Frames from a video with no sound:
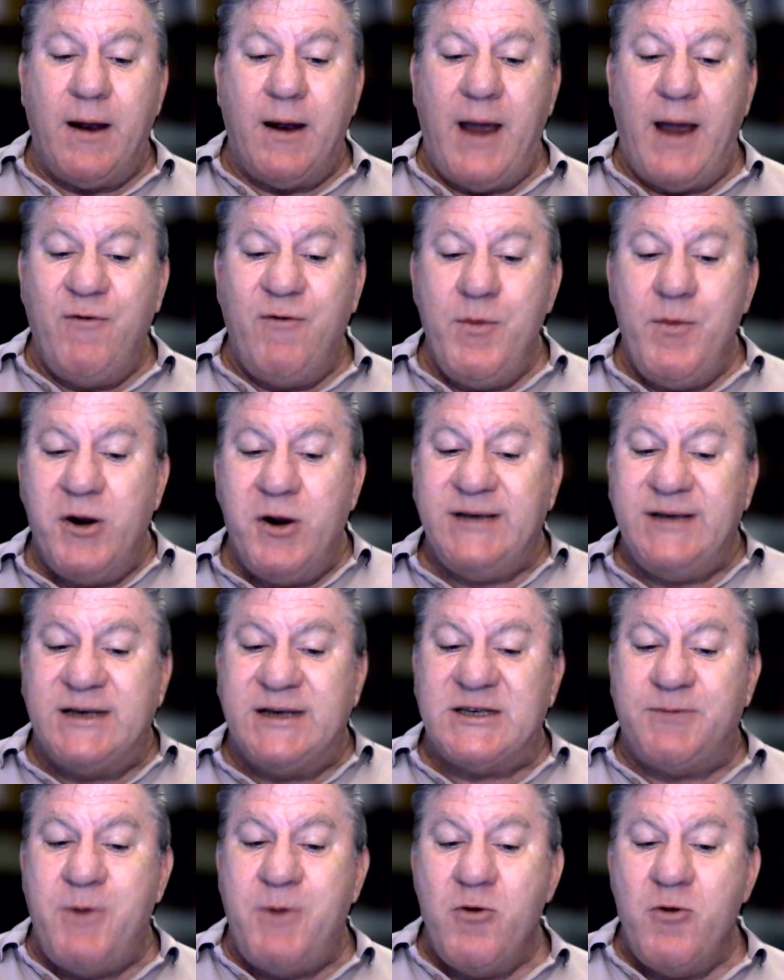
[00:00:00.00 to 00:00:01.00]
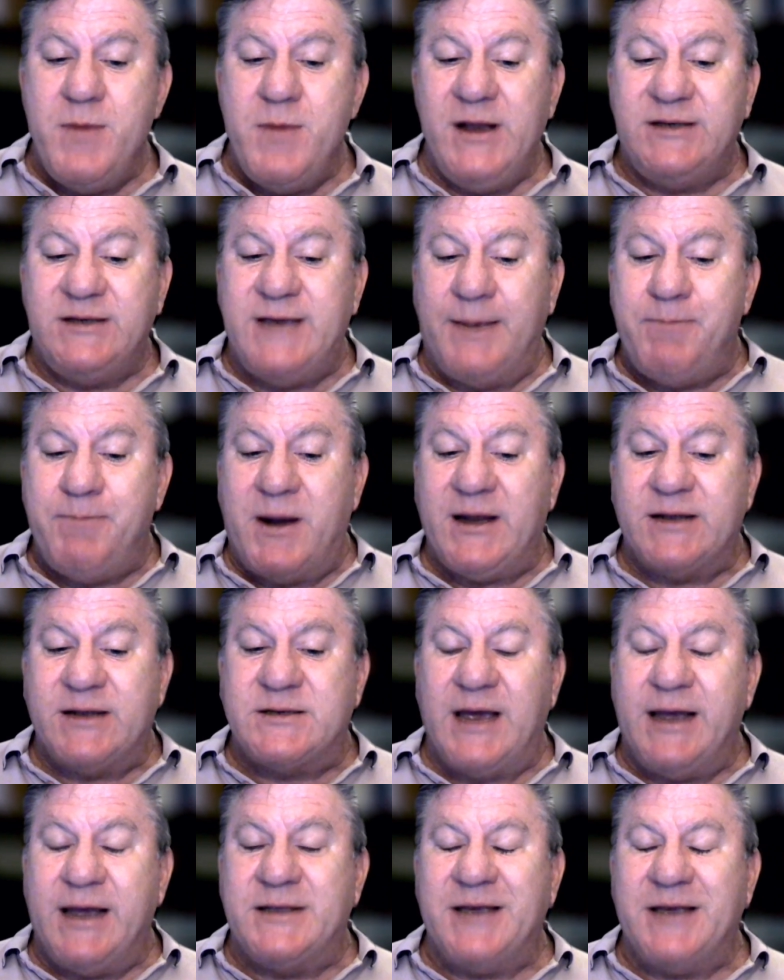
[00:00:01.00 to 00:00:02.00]
Everybody's experimenting, but
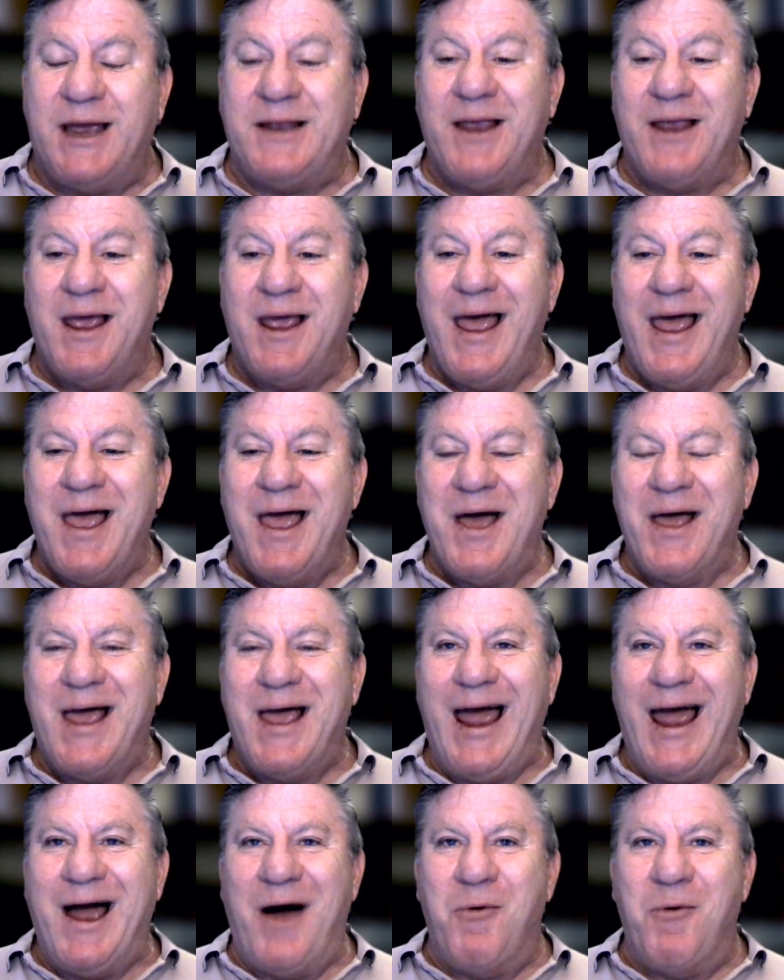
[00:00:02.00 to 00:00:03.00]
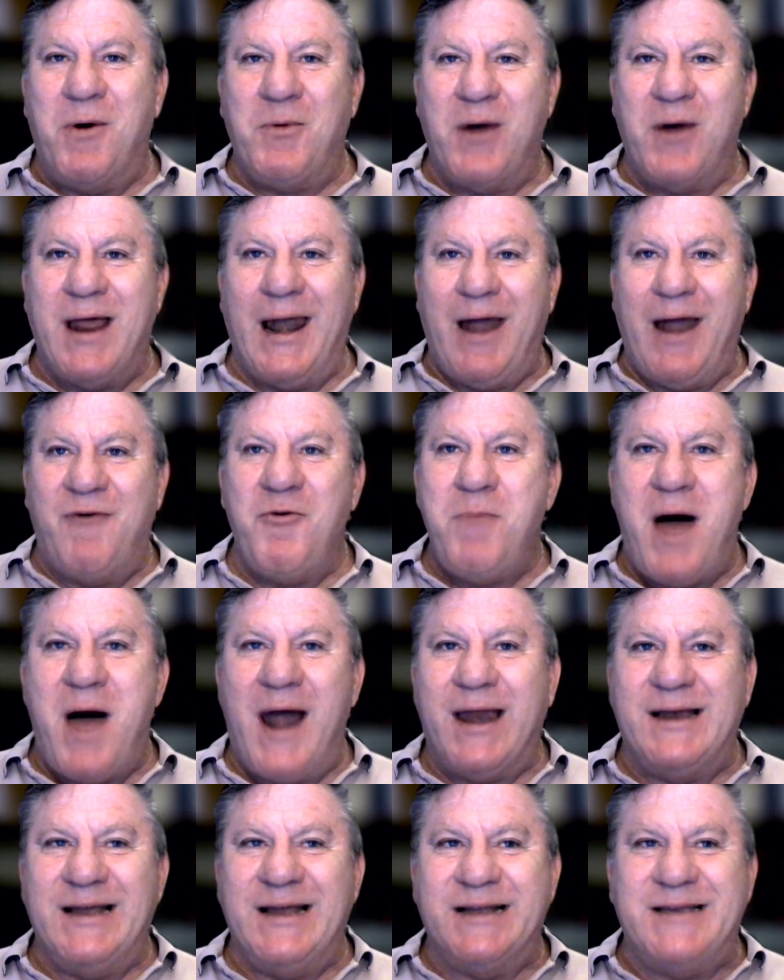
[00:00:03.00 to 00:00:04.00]
what I love about
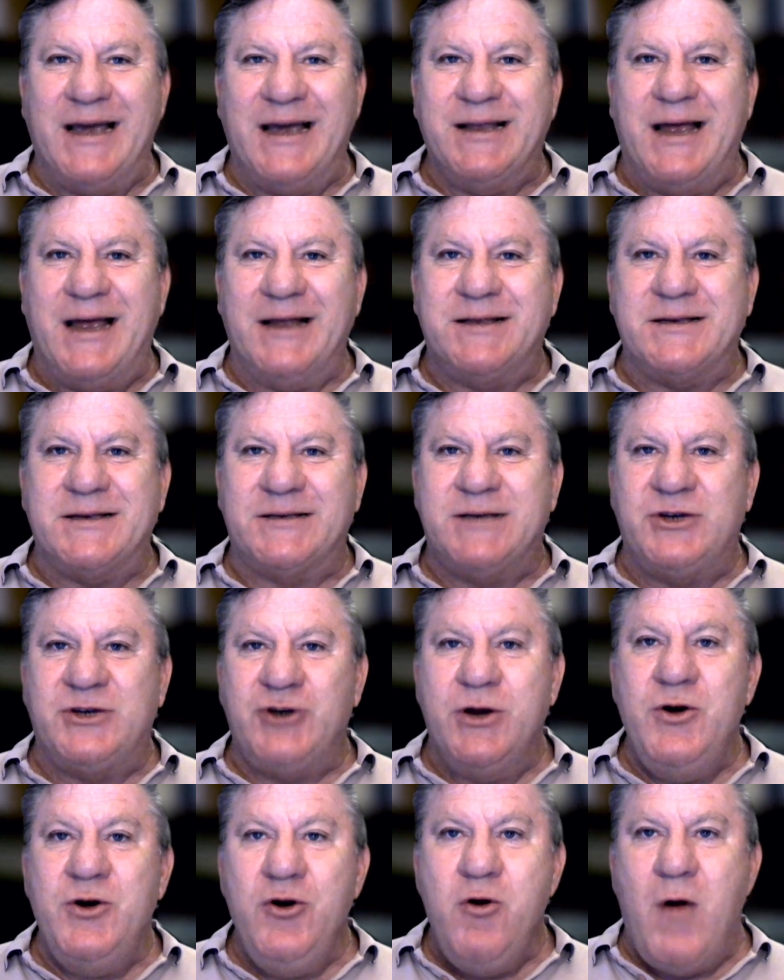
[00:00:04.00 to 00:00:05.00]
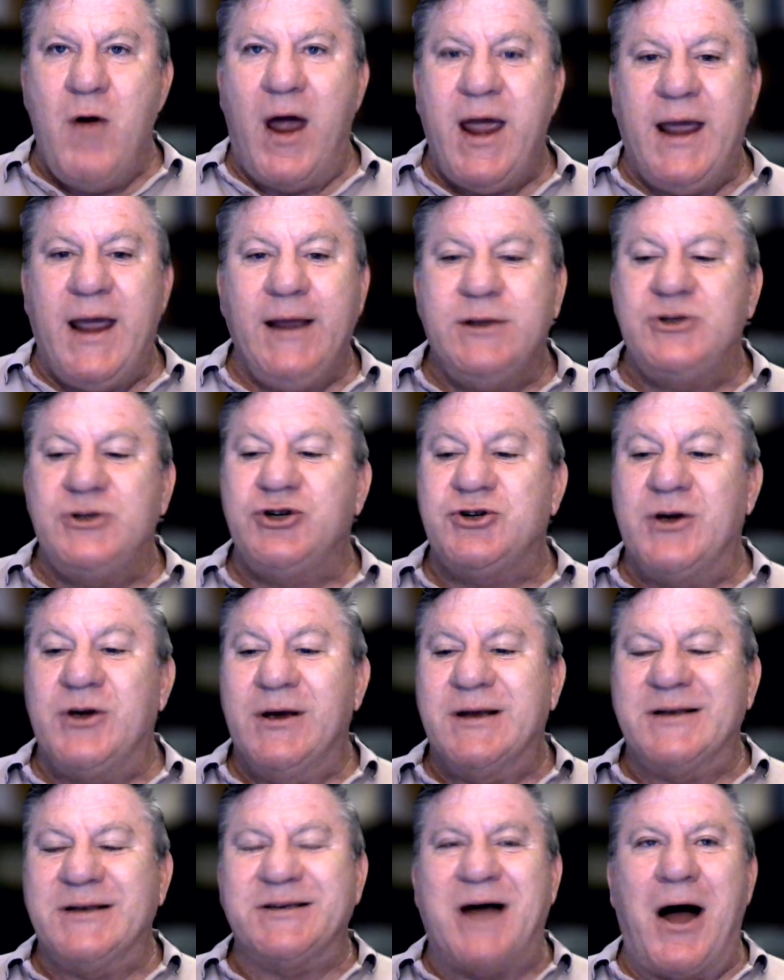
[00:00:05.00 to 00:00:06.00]
it's such a new age
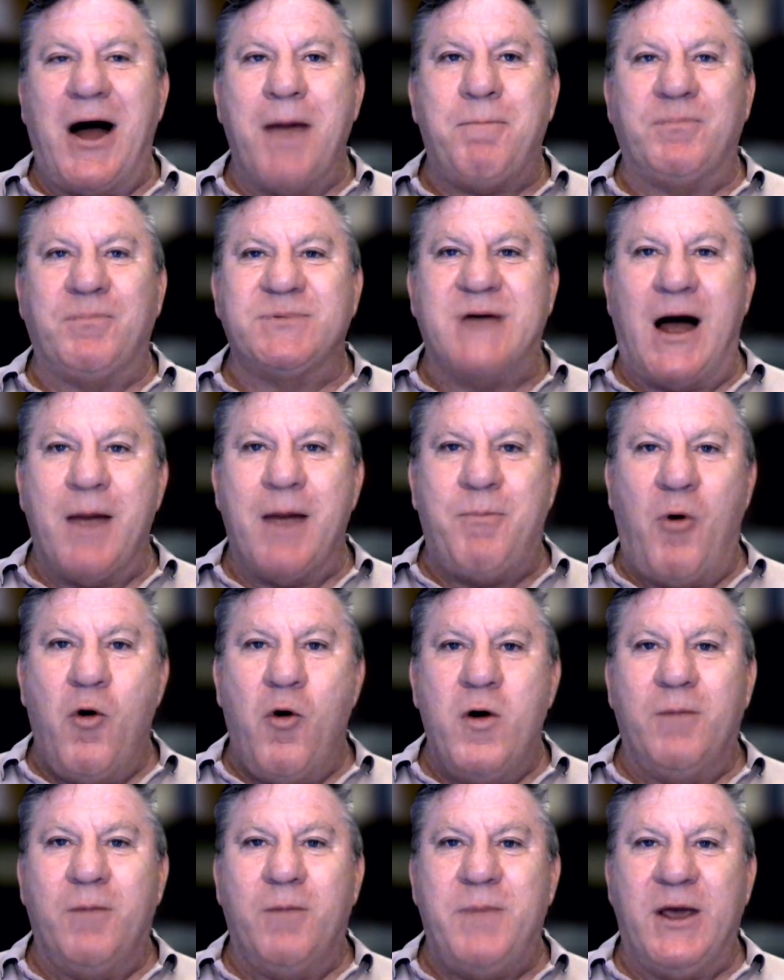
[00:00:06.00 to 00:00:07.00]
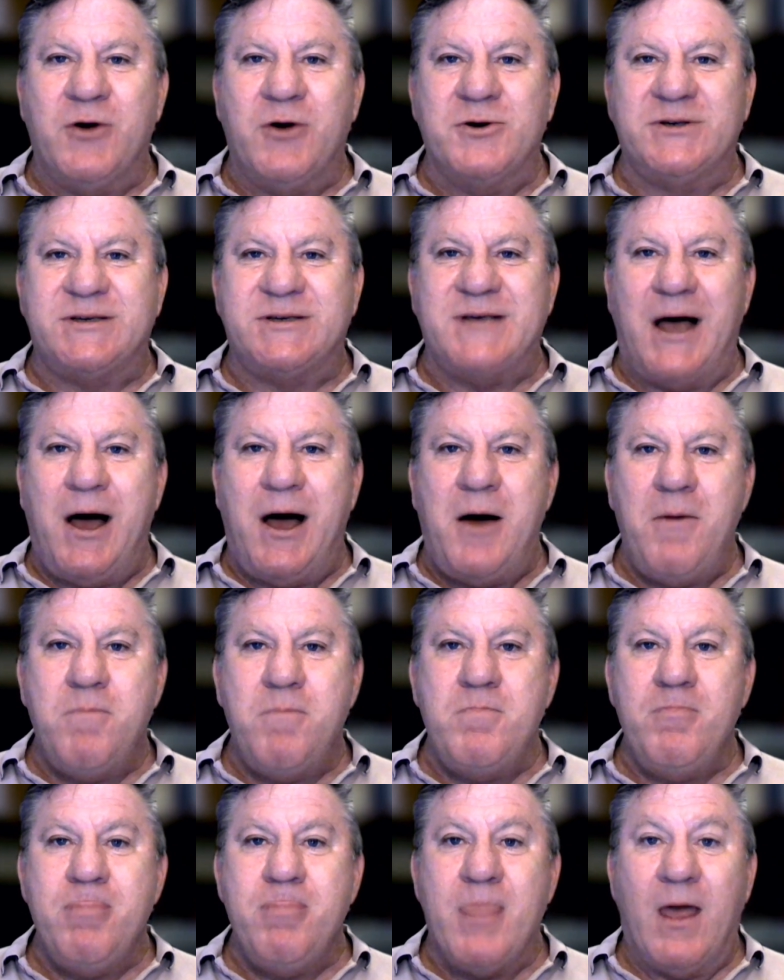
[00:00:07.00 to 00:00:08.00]
type oil because
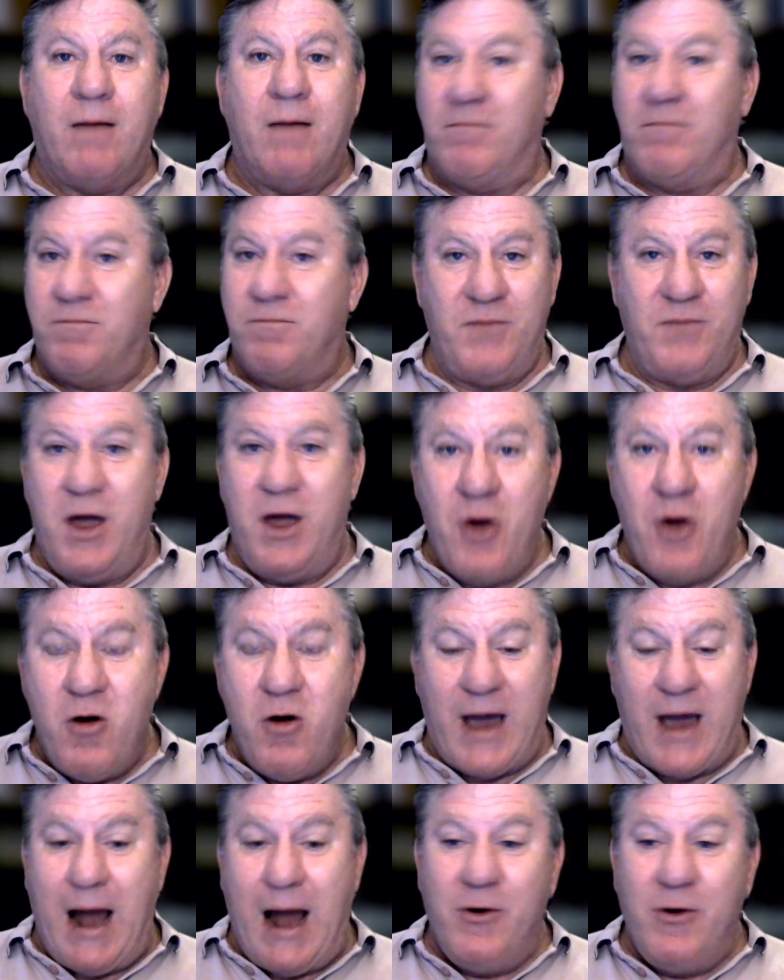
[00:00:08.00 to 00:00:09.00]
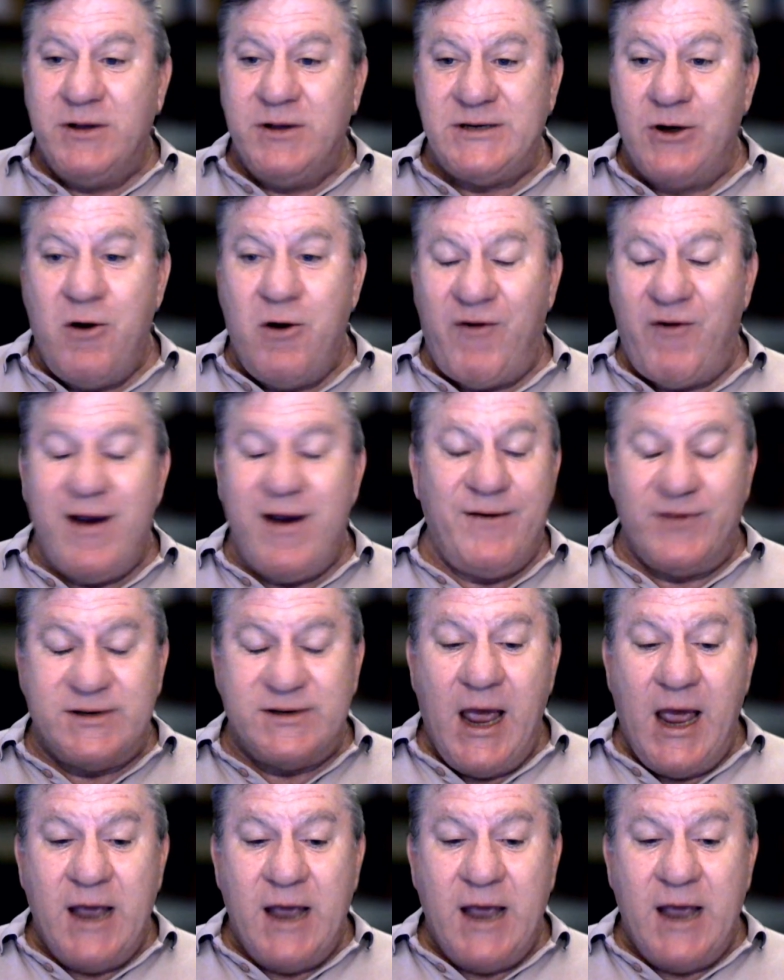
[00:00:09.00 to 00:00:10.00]
there are no colorants, no fragrance.
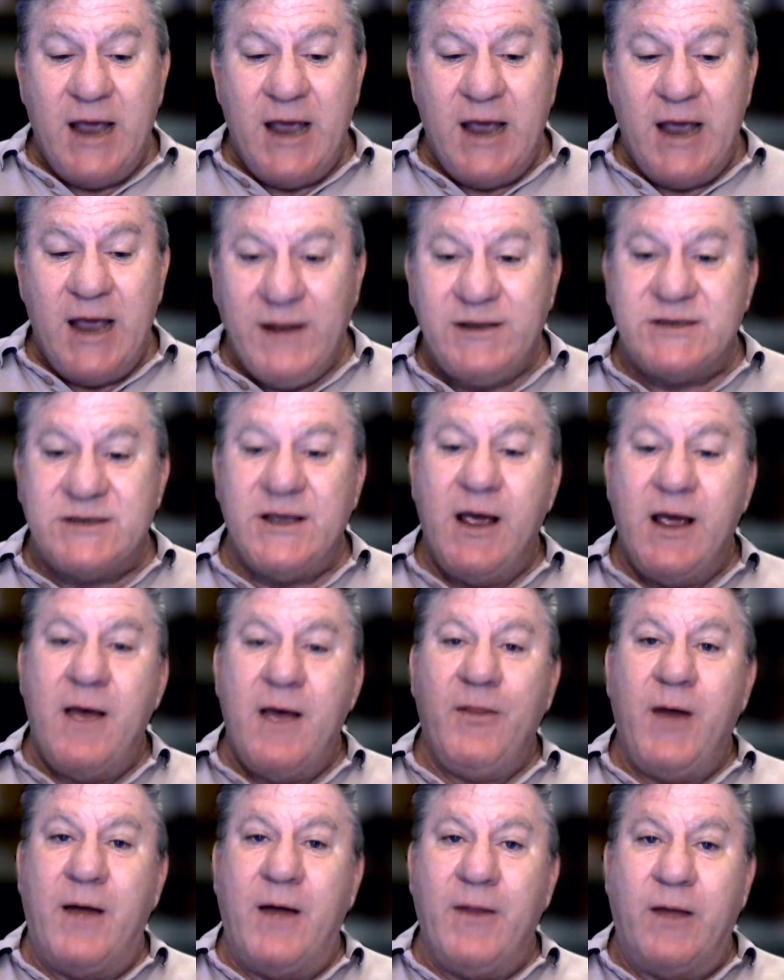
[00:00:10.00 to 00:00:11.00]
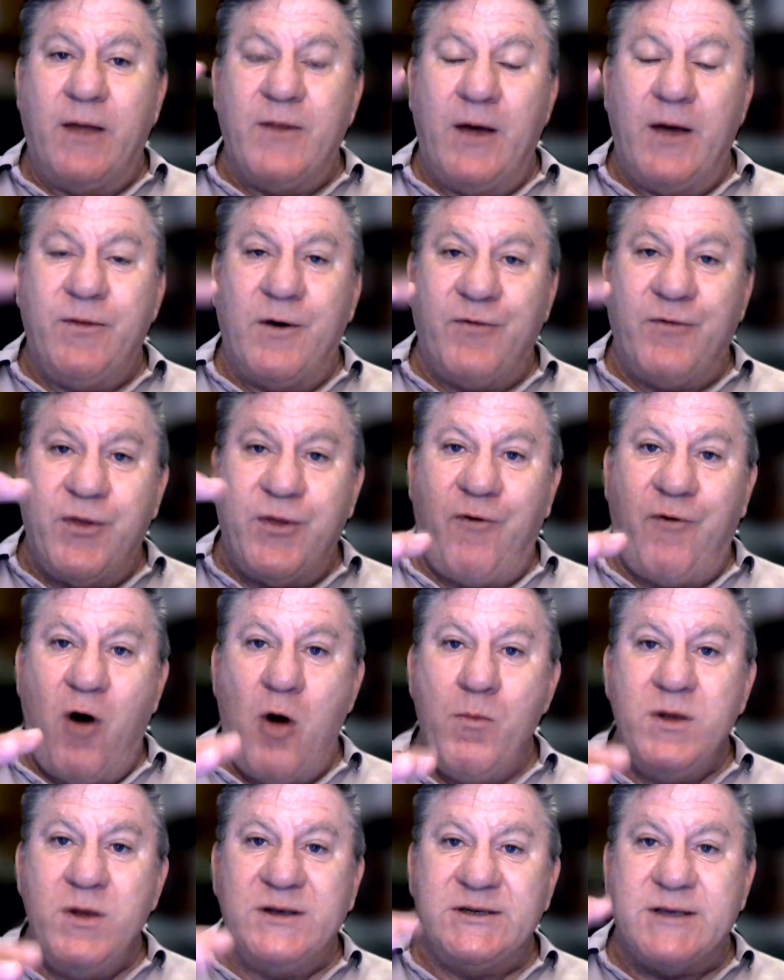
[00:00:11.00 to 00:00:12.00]
So once the
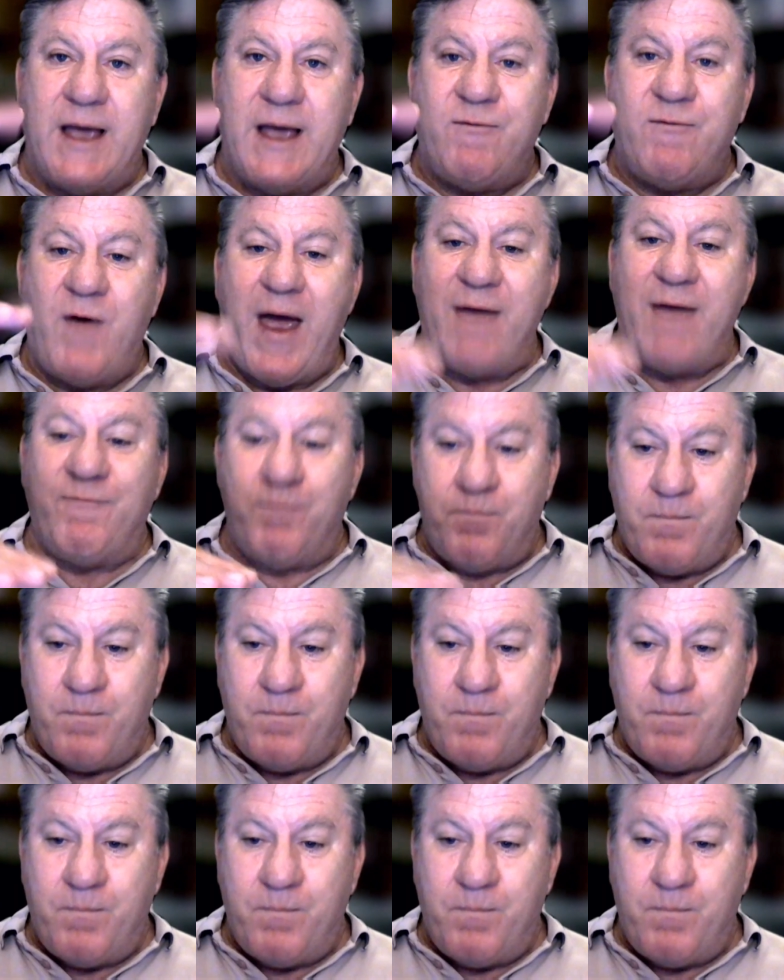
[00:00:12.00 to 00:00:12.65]
farmers have